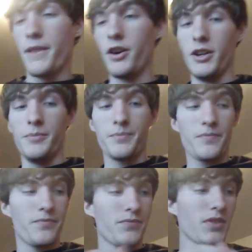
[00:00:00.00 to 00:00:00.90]
Alright,
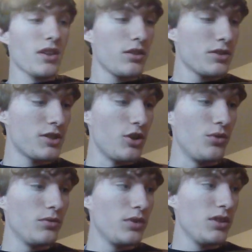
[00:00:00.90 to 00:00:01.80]
so
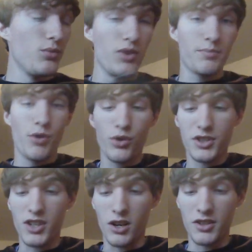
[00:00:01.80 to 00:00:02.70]
with polar
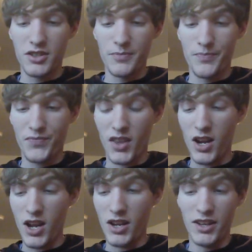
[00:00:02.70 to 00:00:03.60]
stars,
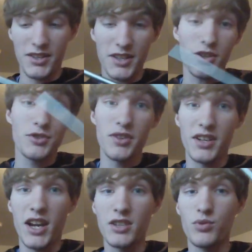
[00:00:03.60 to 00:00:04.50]
it's also the
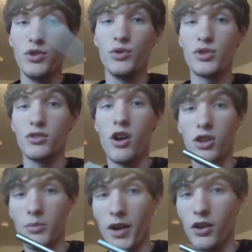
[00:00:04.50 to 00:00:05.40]
case when you use a
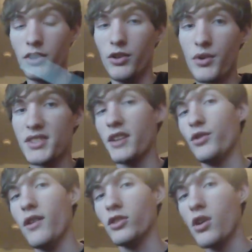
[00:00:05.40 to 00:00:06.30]
longer barrel. You'll notice that if
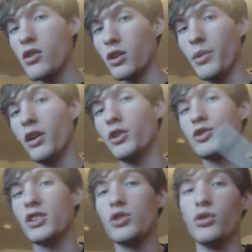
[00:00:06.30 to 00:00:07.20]
you have a longer barrel, you
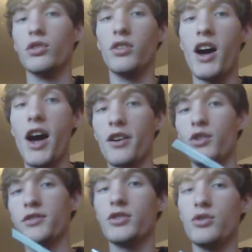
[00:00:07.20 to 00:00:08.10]
usually shoot a little hotter and
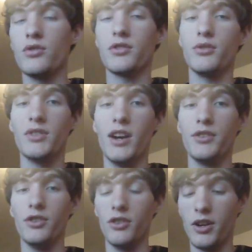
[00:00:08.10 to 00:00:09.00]
you have to tune
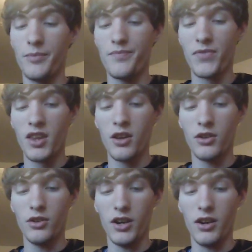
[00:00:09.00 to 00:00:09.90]
down your
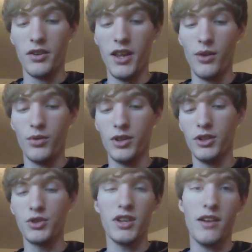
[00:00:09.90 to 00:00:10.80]
air in that one.
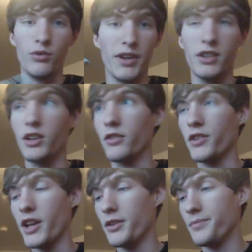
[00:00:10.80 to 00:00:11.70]
You usually have a regulator for
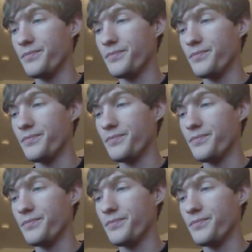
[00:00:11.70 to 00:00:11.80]
that.